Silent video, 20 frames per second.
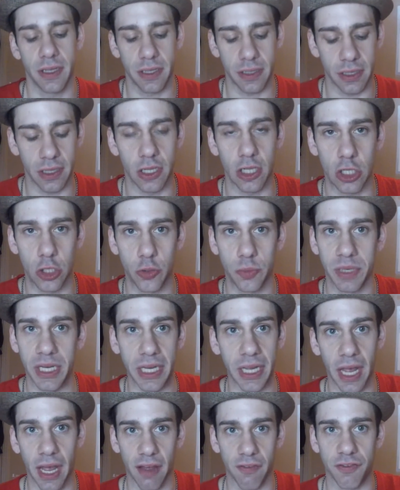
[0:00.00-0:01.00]

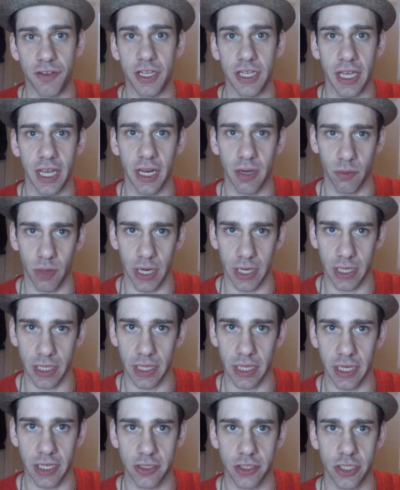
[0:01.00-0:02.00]
looming FDA
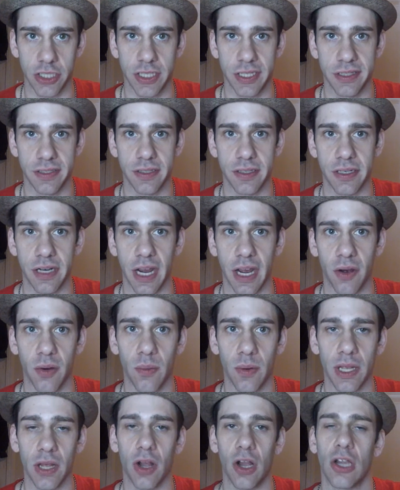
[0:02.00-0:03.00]
regulations and how
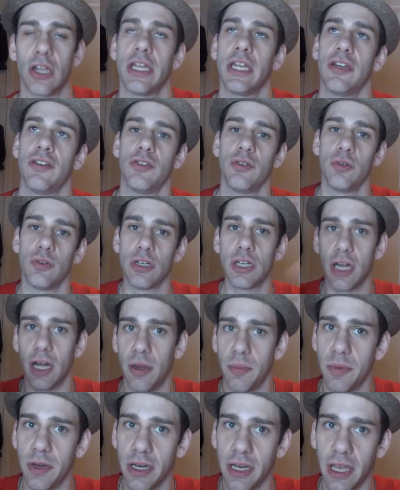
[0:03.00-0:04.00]
we all need to
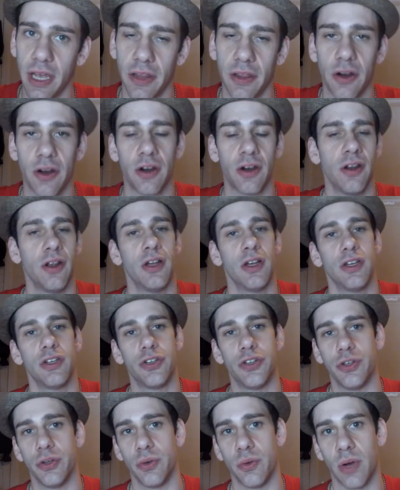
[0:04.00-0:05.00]
come together
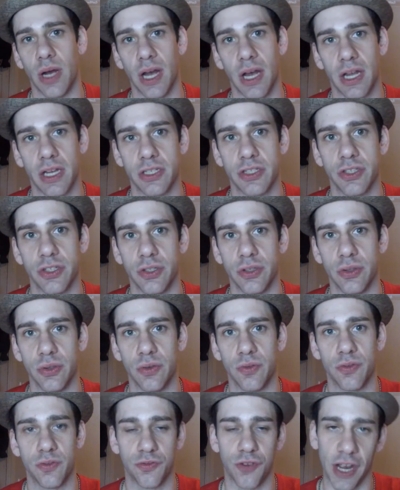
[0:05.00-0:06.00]

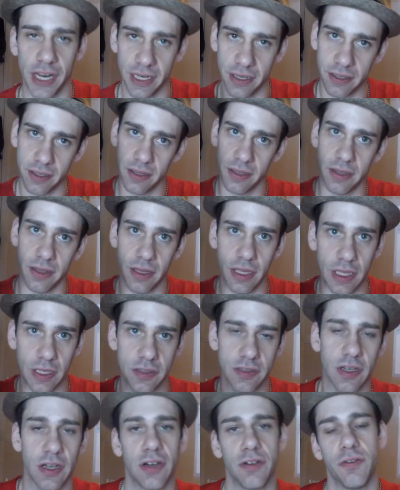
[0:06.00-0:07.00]
to fight
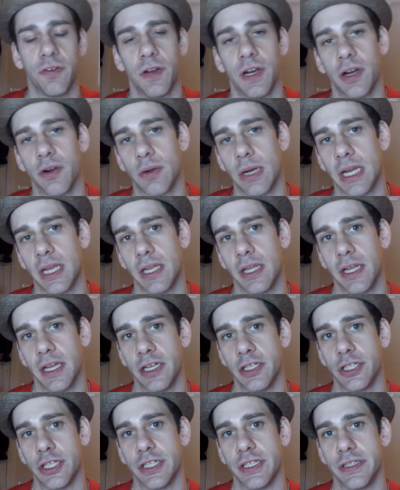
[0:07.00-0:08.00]
these unfair
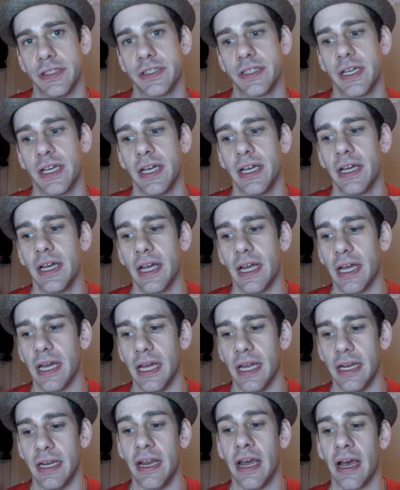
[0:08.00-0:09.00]
regulations.
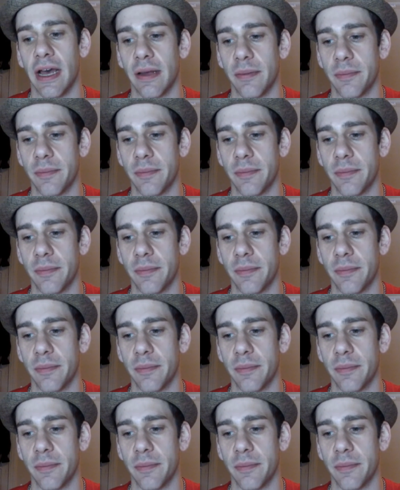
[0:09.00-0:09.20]
And